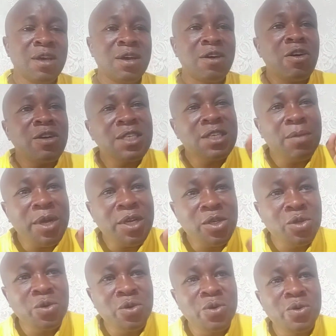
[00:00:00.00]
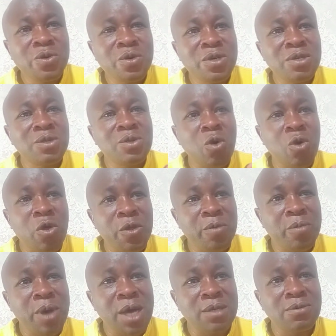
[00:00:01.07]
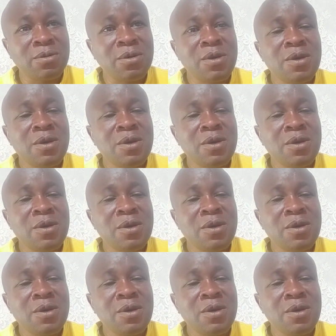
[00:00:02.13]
Horse number 2 is Obado.